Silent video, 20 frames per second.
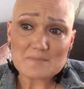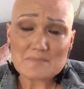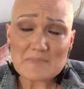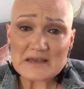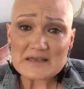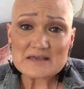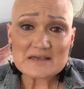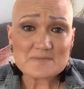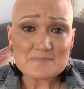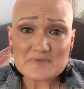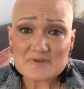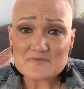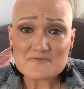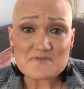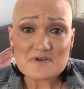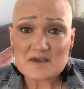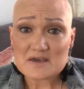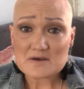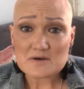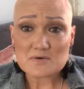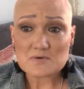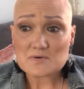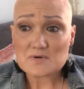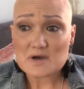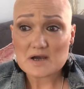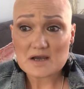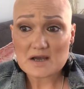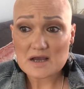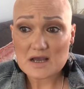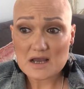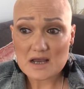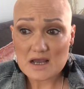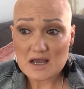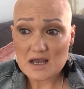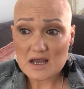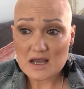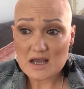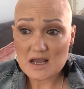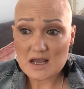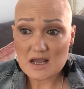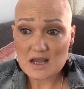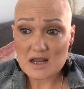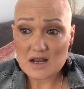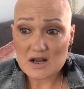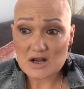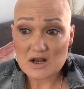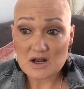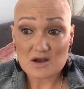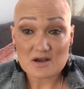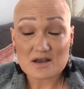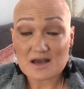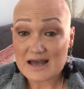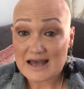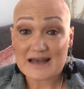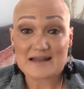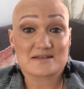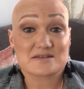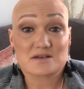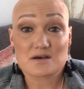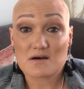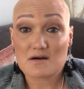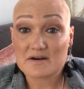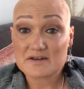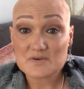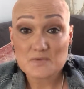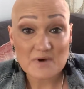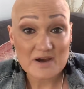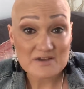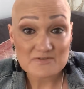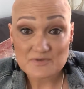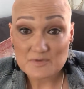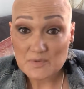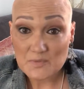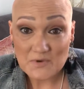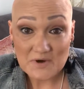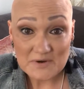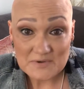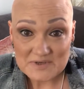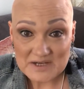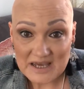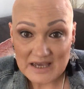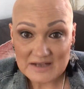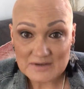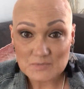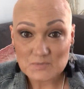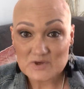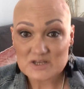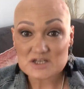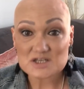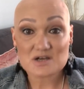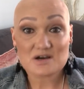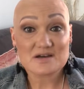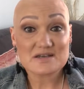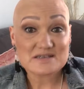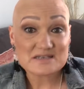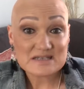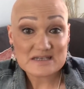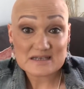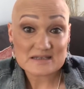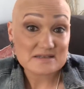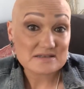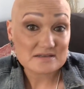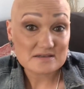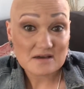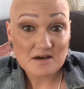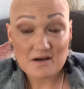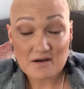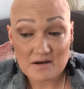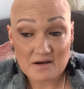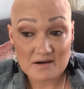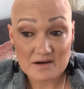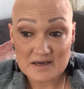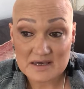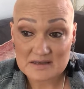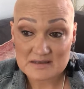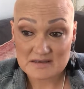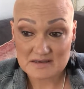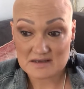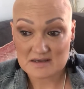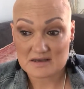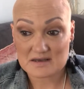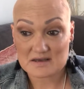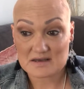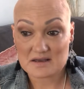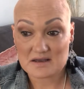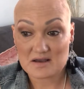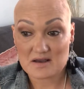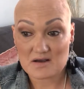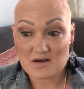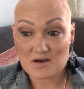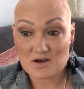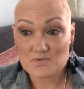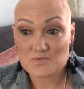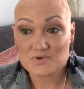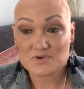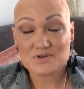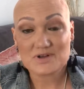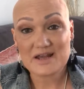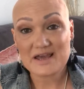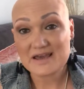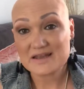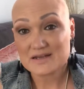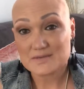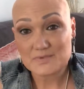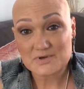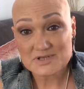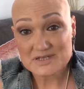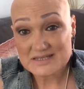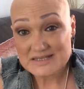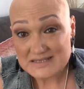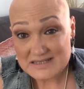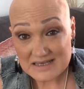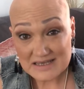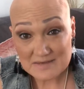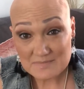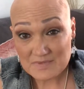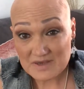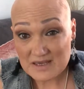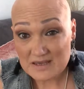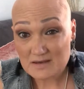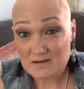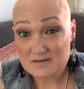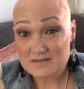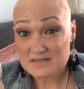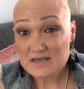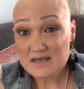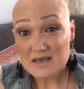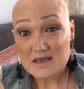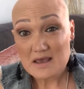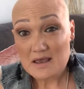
making me feel like I had to hide away from the world again, which I did. I wouldn't let anybody see me. I'd